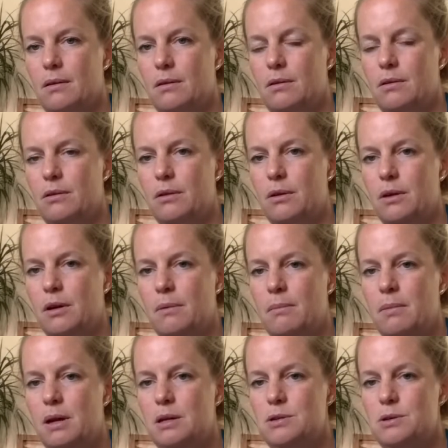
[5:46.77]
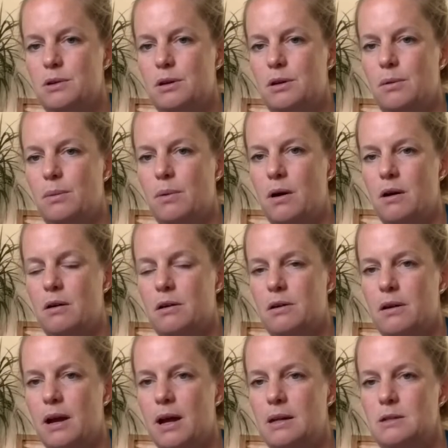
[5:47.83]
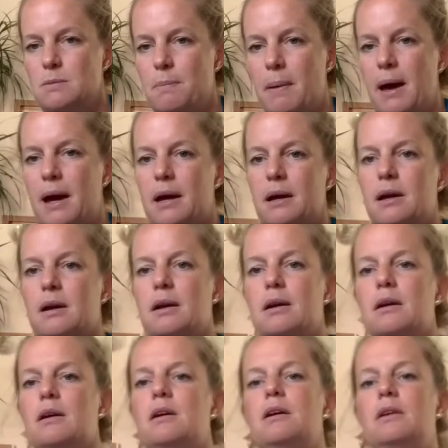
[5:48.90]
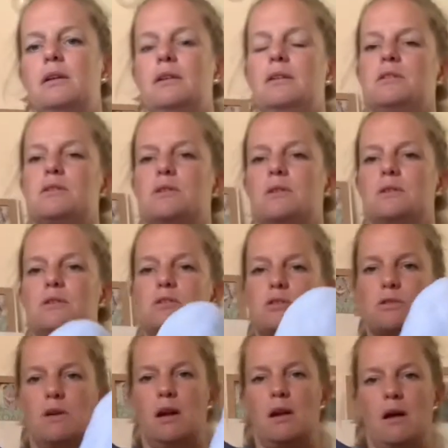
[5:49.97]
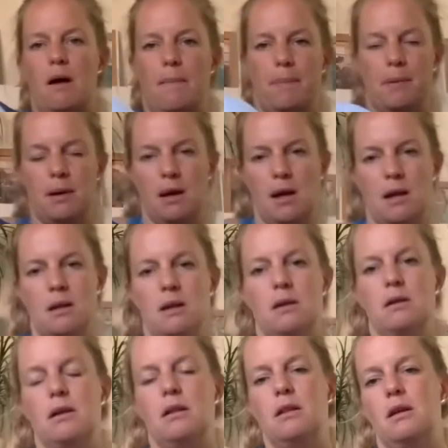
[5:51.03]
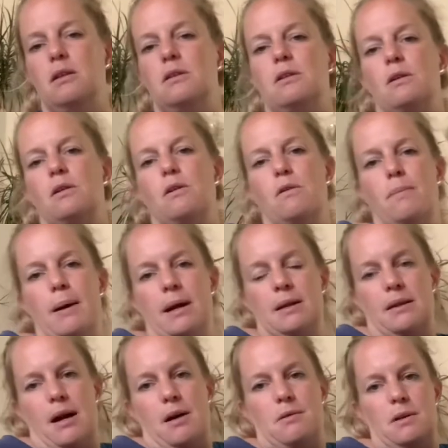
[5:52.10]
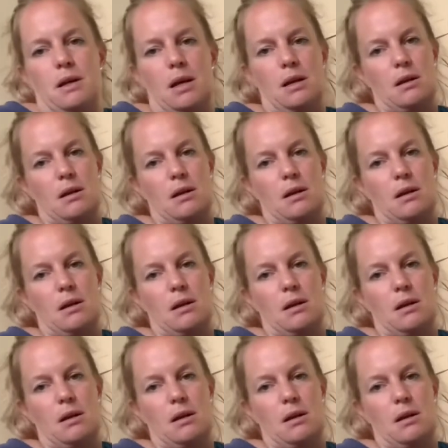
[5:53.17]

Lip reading: So you're gonna make sure you walk your hands back until you're straight up again, and then you go back down again.